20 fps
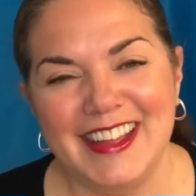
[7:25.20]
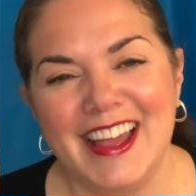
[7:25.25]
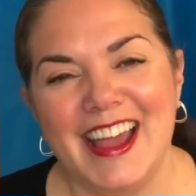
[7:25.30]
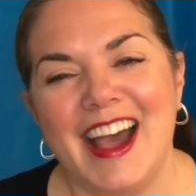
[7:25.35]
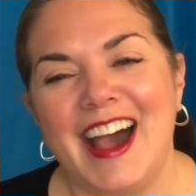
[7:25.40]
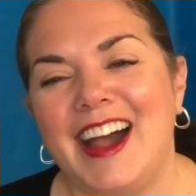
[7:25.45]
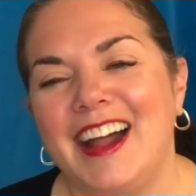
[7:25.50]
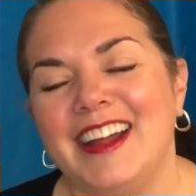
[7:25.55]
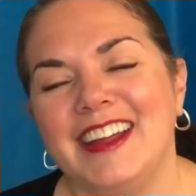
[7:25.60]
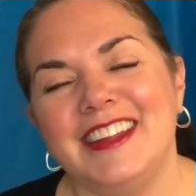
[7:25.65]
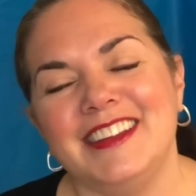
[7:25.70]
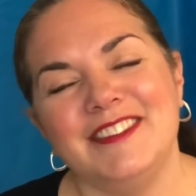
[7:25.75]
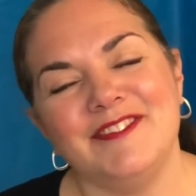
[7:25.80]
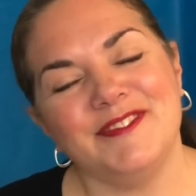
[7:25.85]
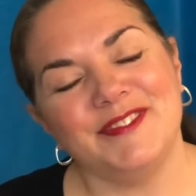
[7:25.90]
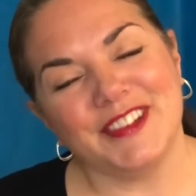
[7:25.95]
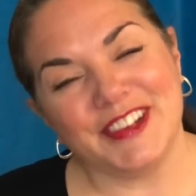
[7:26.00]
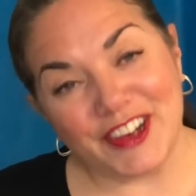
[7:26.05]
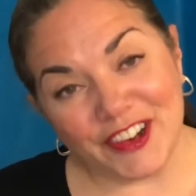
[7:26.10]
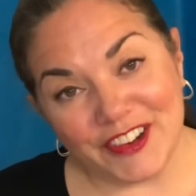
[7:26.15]
I
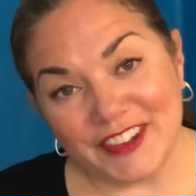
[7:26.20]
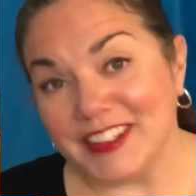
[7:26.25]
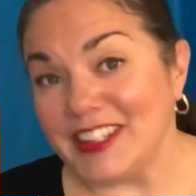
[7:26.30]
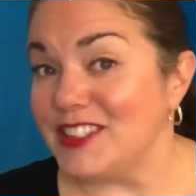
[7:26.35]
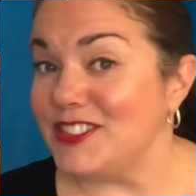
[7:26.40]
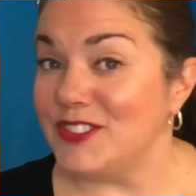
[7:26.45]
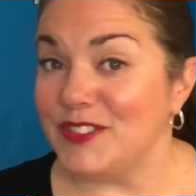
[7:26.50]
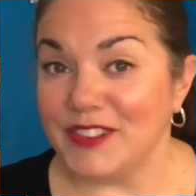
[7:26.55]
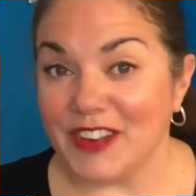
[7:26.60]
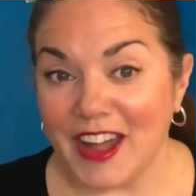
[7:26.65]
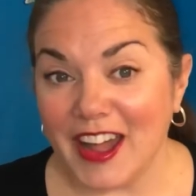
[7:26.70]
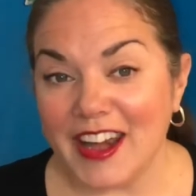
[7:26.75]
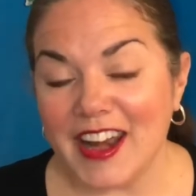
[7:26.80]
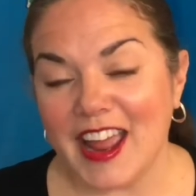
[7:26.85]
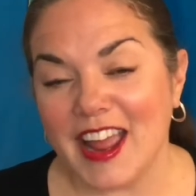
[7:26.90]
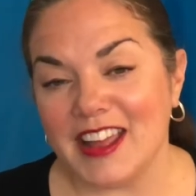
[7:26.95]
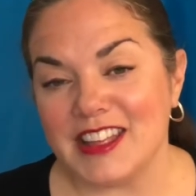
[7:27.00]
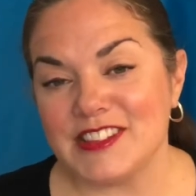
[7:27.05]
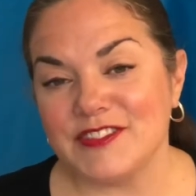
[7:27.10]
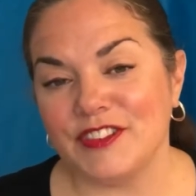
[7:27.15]
currently do not
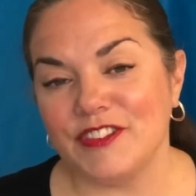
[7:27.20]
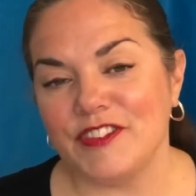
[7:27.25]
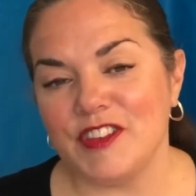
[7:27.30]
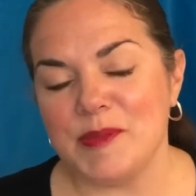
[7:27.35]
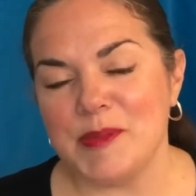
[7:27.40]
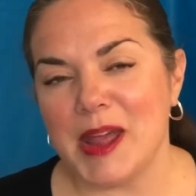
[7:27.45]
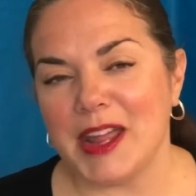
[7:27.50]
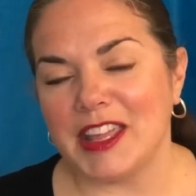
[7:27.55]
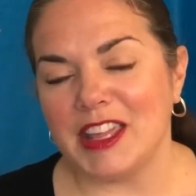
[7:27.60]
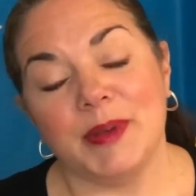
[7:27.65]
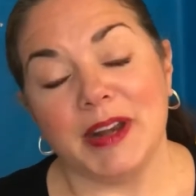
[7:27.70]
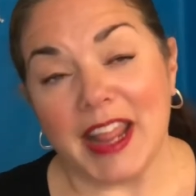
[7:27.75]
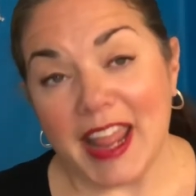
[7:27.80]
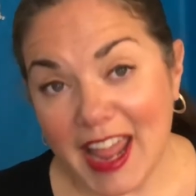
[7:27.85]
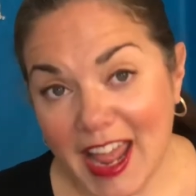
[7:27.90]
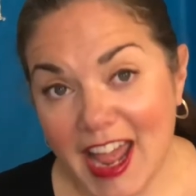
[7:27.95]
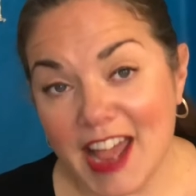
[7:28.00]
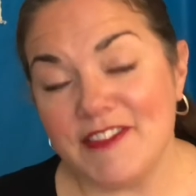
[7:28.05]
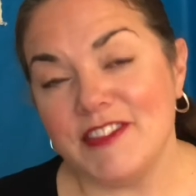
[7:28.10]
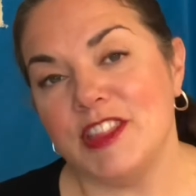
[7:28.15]
ask for feedback, but I
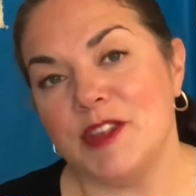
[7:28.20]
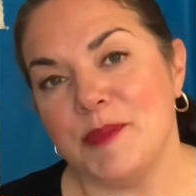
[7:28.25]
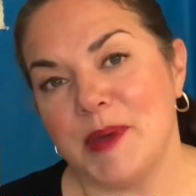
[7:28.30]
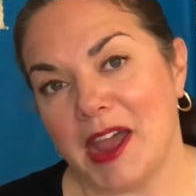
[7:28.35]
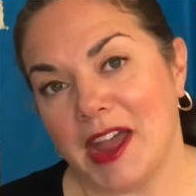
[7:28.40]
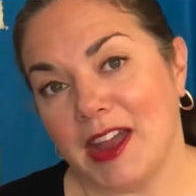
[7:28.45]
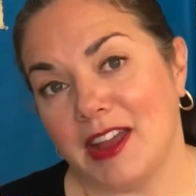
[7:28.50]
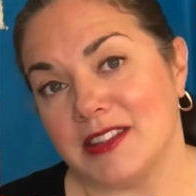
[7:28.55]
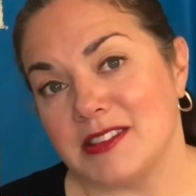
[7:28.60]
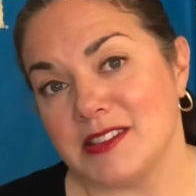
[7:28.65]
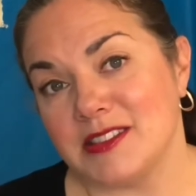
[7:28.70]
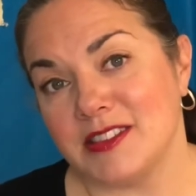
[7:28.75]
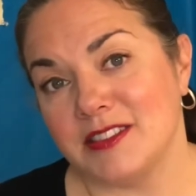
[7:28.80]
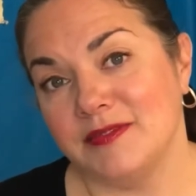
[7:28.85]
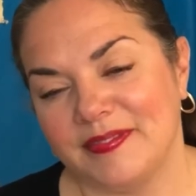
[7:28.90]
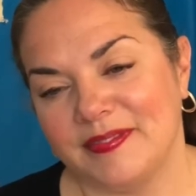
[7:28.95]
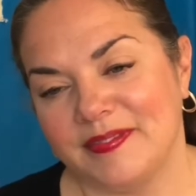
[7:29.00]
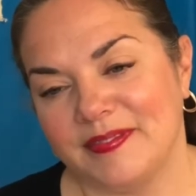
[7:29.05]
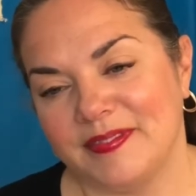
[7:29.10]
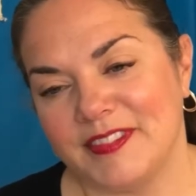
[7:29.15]
have in the past.
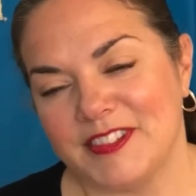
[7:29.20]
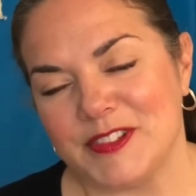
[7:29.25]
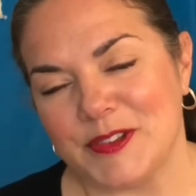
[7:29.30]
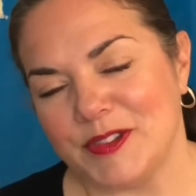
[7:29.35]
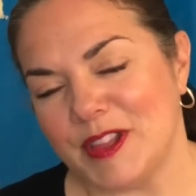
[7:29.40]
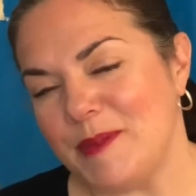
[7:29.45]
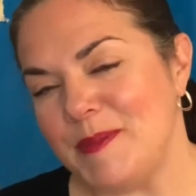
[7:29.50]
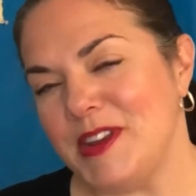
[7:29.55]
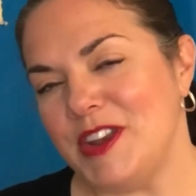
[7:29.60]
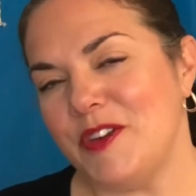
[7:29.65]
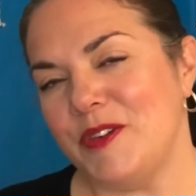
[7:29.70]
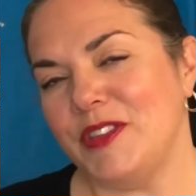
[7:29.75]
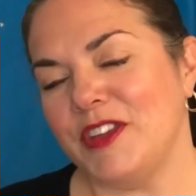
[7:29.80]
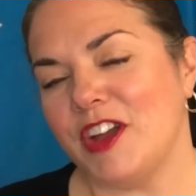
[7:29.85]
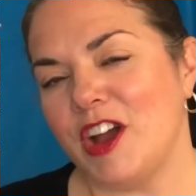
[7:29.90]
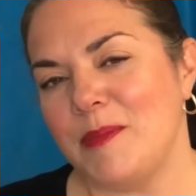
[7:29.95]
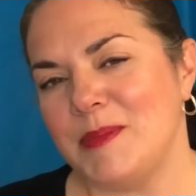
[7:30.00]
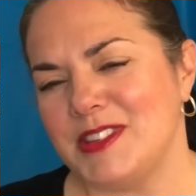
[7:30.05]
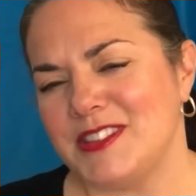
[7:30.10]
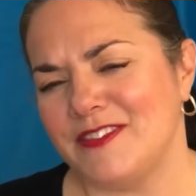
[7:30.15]
So let me know in the
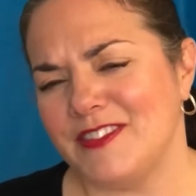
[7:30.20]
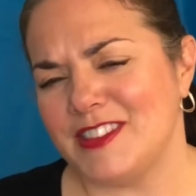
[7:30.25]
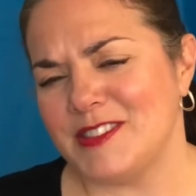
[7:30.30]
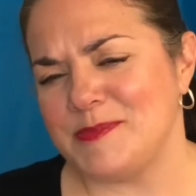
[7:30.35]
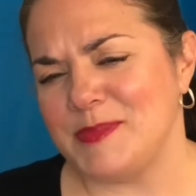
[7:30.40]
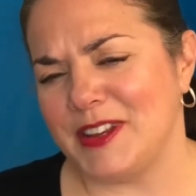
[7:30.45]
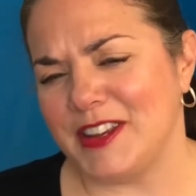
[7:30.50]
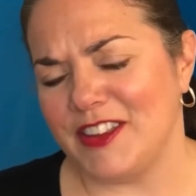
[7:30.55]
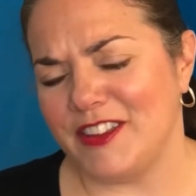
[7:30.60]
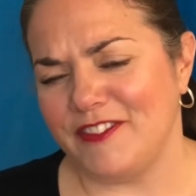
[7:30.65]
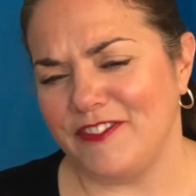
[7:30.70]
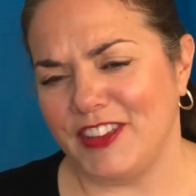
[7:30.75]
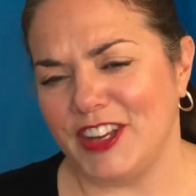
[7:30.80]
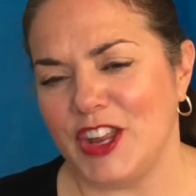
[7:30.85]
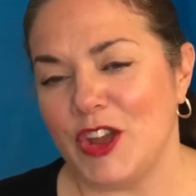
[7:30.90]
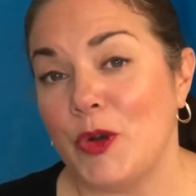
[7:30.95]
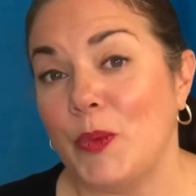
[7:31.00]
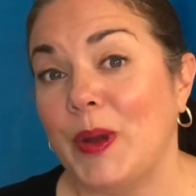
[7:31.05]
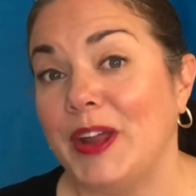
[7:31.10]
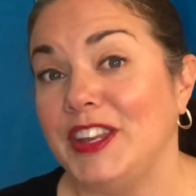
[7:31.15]
comments of this video,
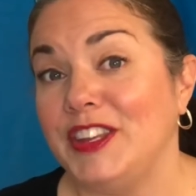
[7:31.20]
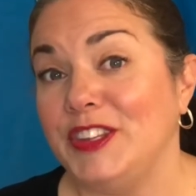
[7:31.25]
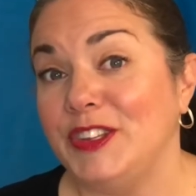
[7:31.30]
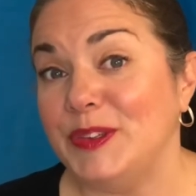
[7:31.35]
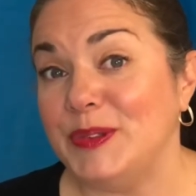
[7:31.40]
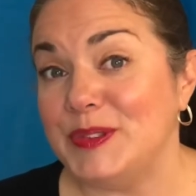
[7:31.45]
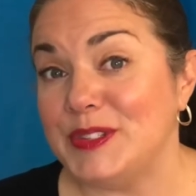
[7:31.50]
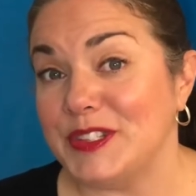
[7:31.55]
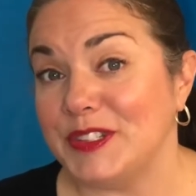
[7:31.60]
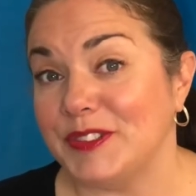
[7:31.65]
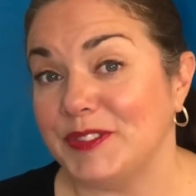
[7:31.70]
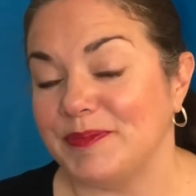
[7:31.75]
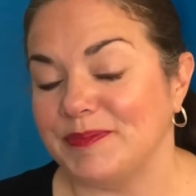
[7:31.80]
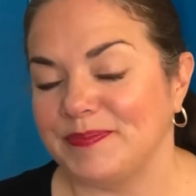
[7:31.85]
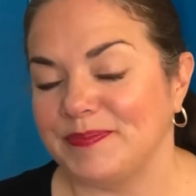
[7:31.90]
video what you do.